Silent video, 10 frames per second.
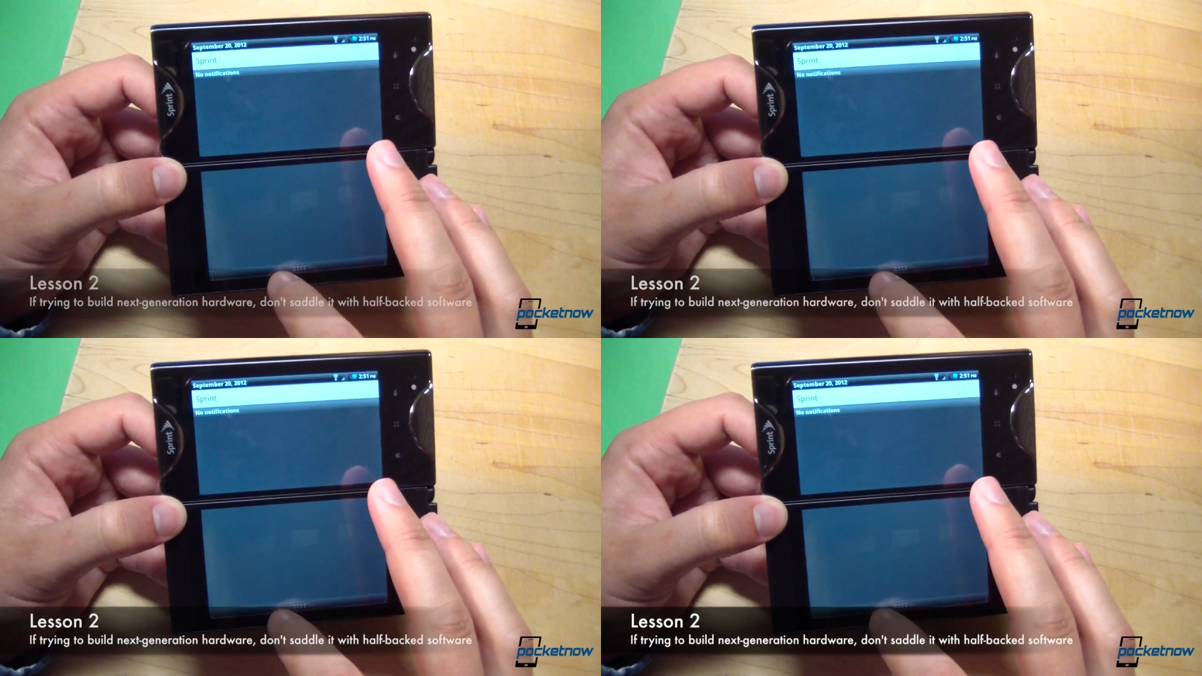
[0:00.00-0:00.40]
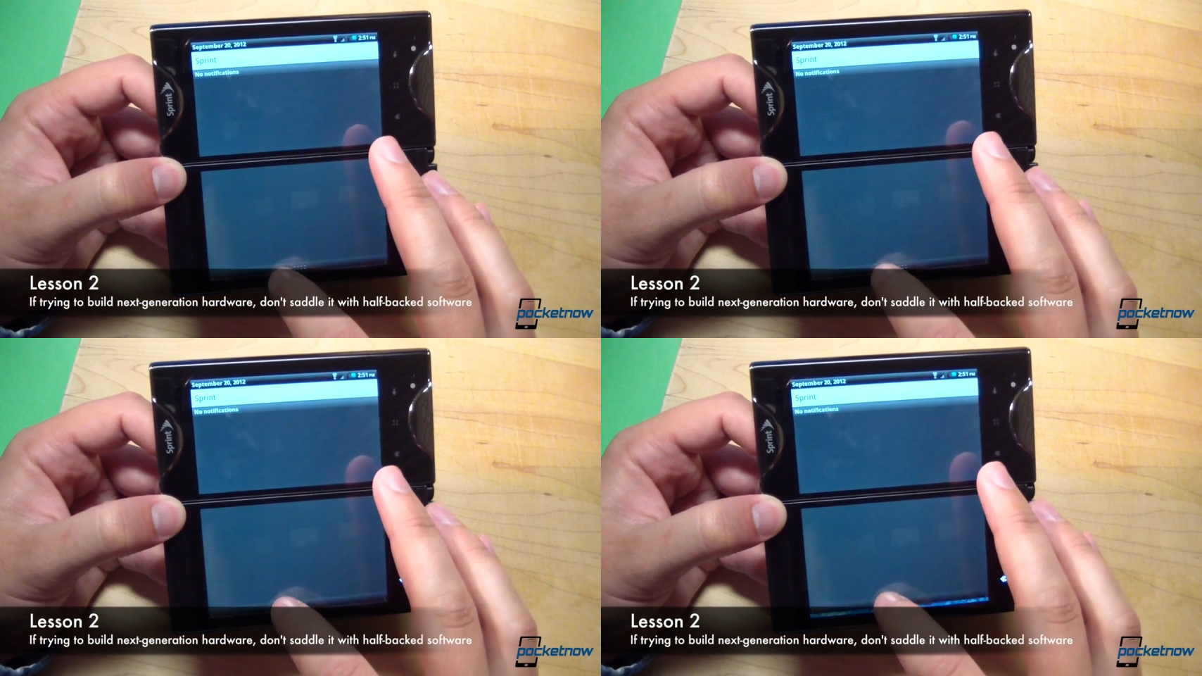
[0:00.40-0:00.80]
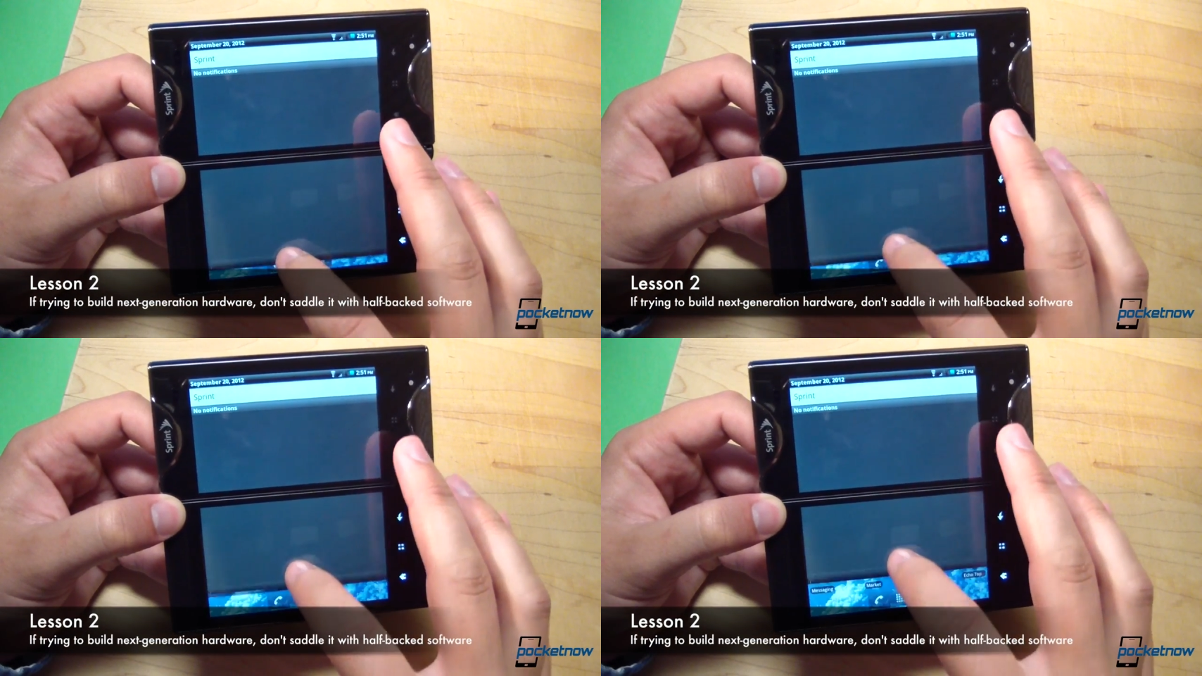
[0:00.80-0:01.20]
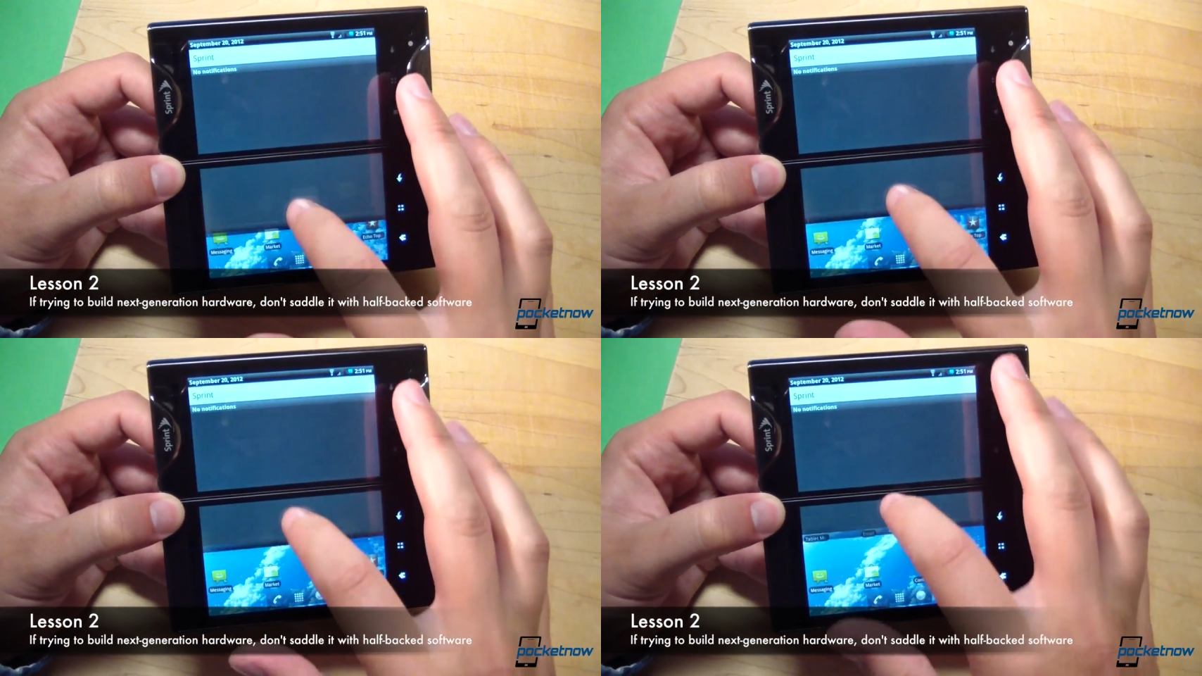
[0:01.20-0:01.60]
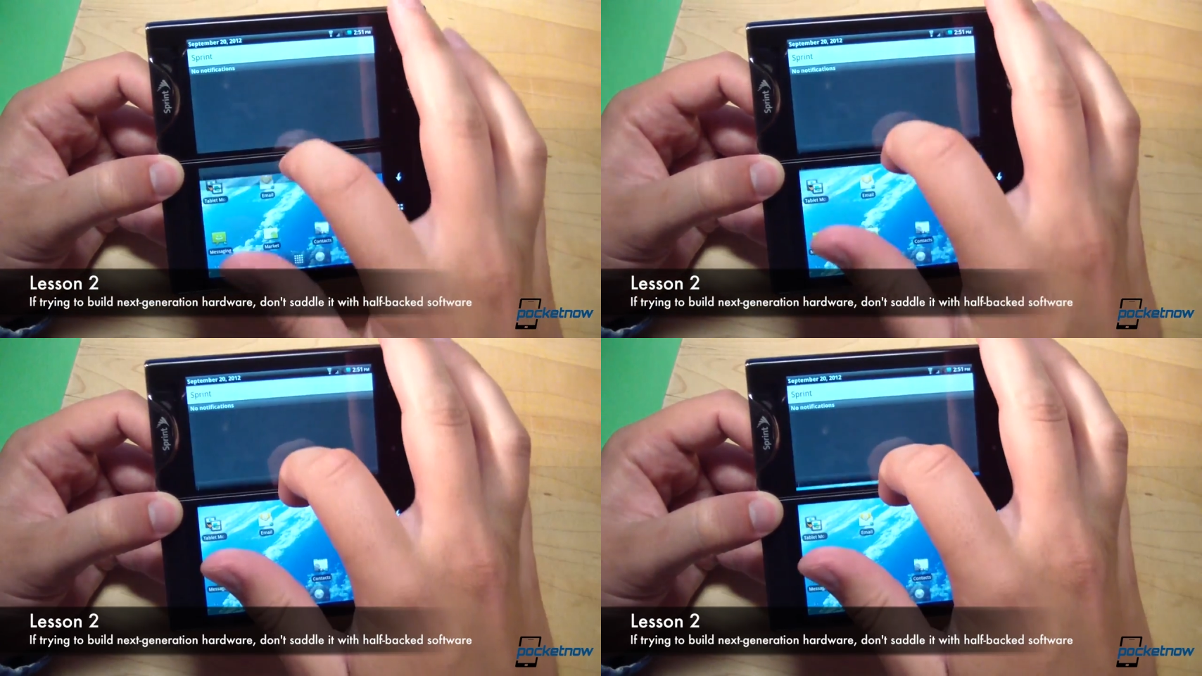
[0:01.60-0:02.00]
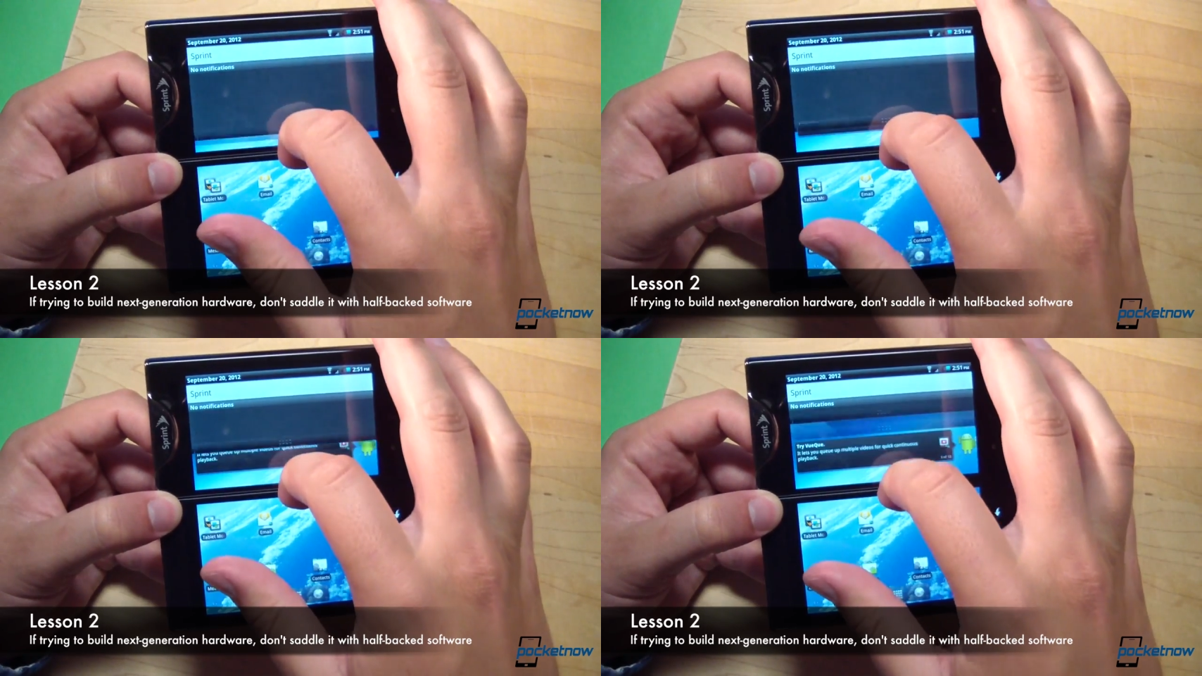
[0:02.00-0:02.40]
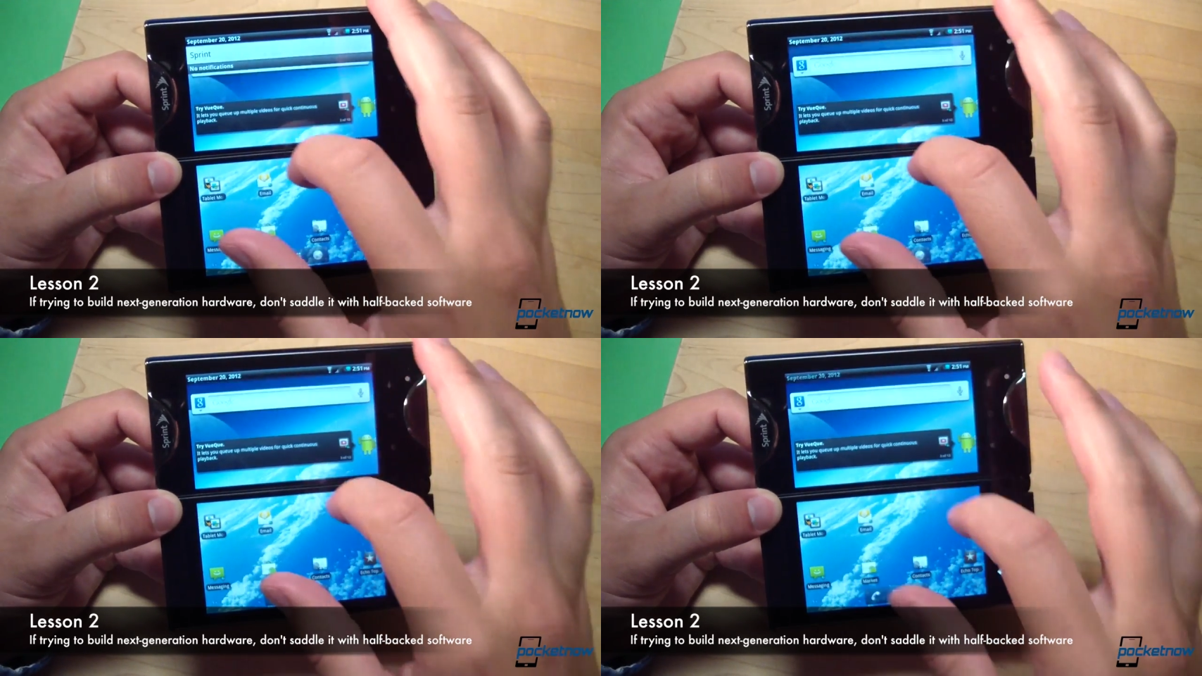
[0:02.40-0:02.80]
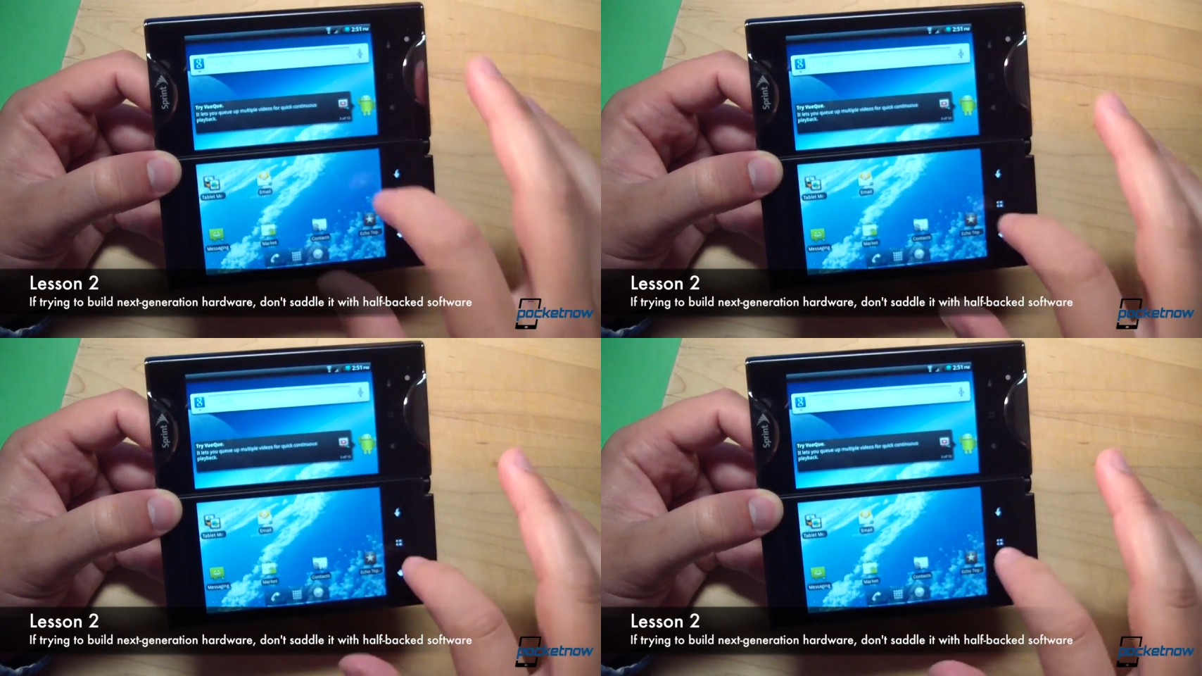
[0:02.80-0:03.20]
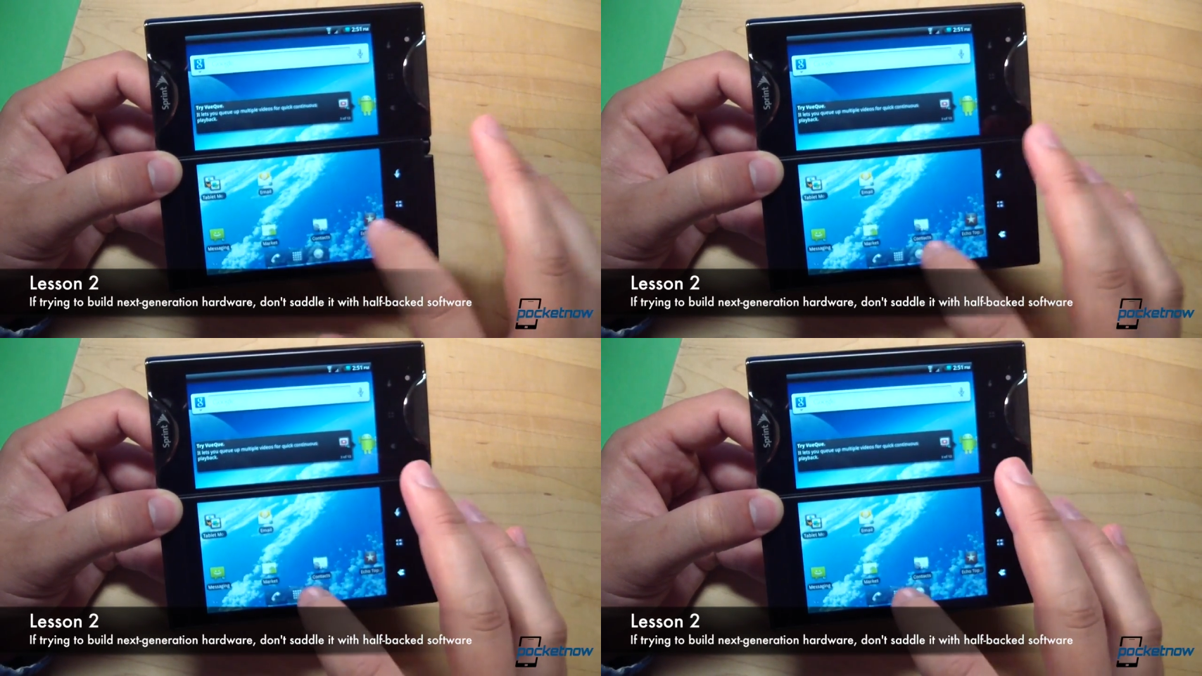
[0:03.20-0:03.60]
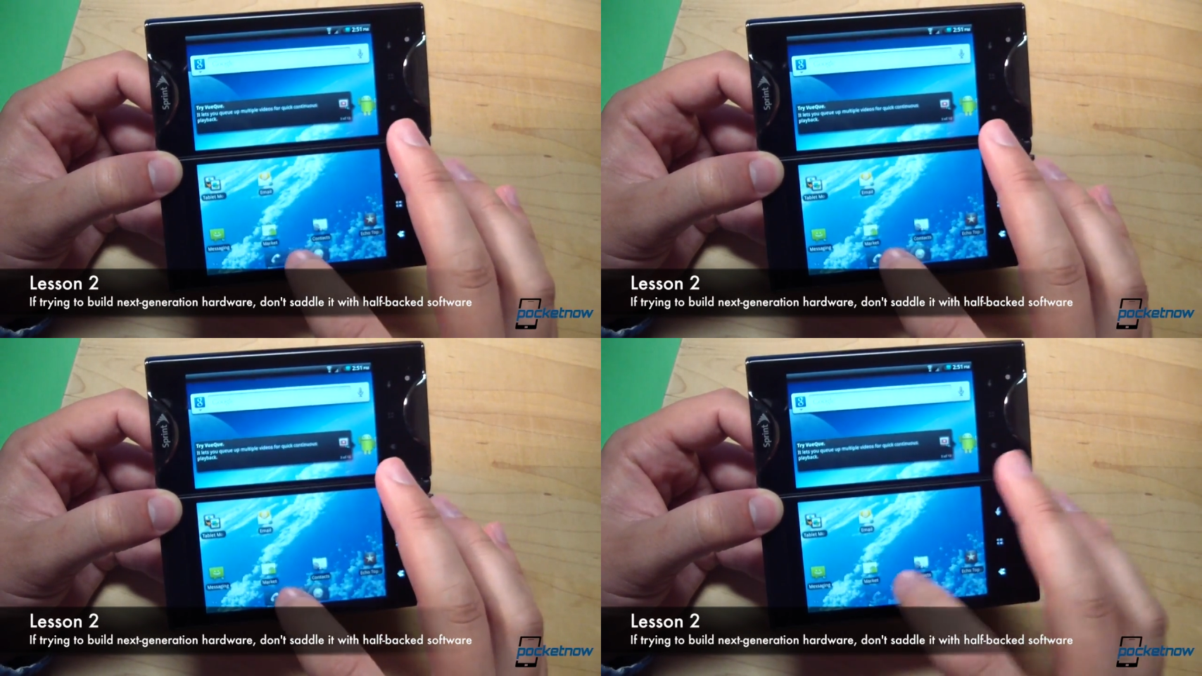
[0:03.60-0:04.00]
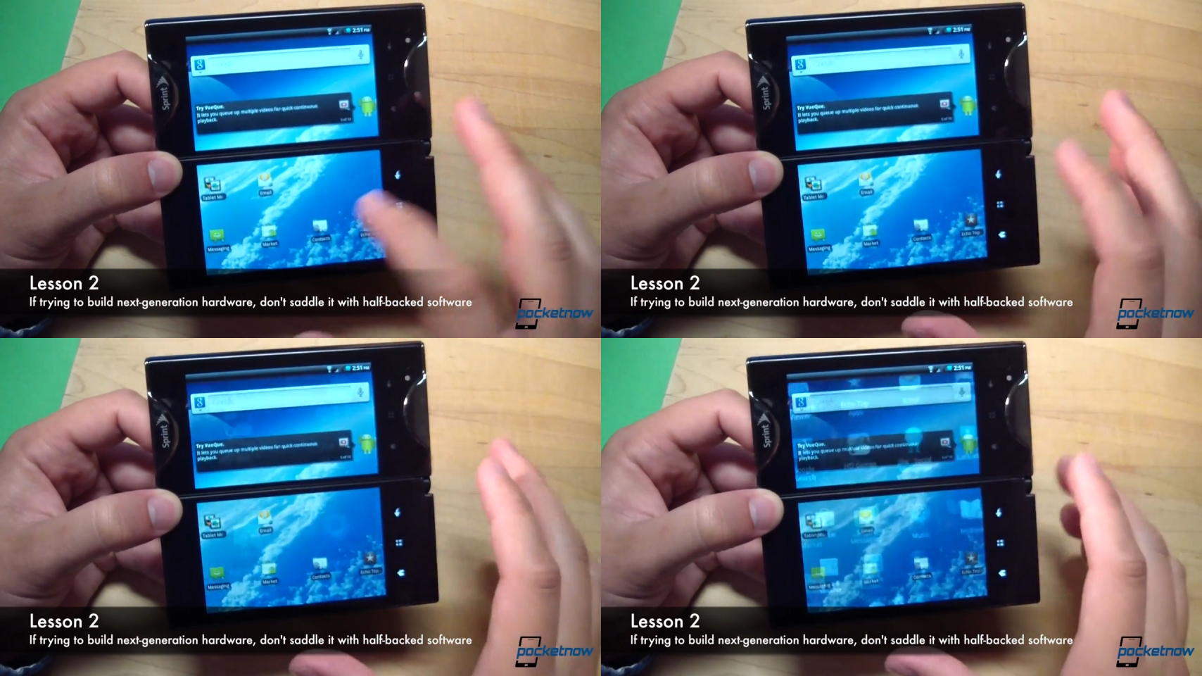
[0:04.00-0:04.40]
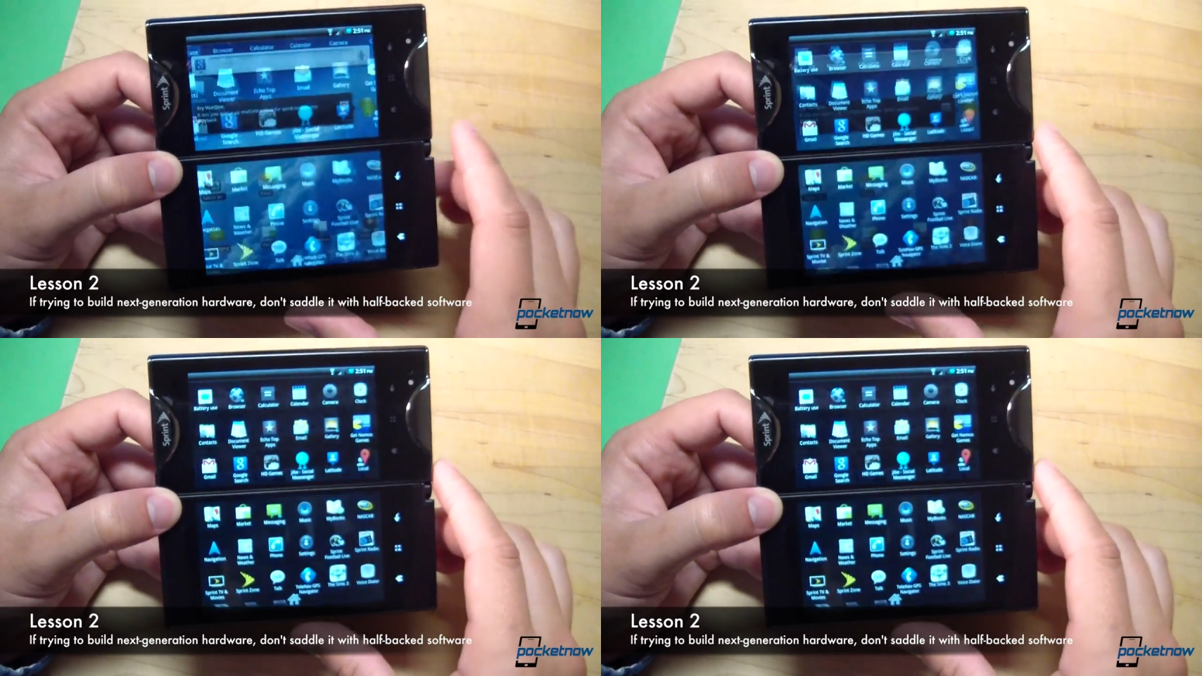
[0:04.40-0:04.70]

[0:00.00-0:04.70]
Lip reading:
(no speaker visible)